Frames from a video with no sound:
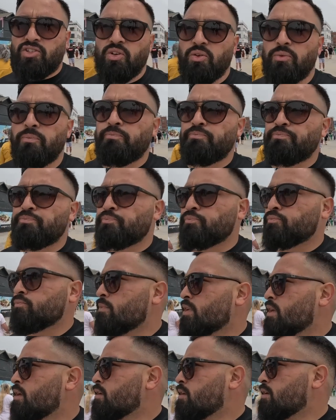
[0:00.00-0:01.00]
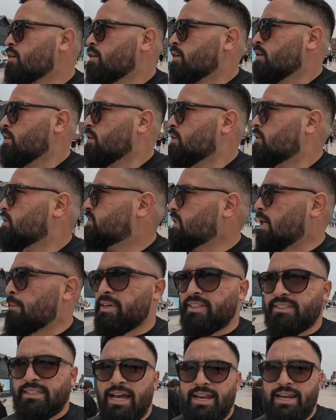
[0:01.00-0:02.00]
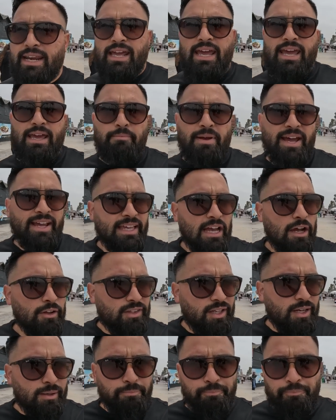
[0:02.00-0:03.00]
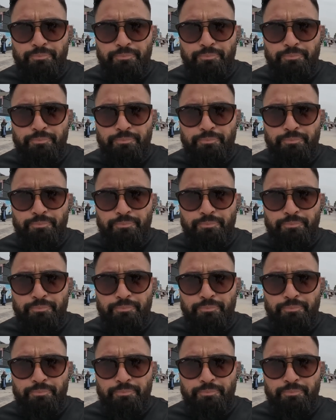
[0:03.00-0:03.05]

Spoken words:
So I'm excited to head back out there.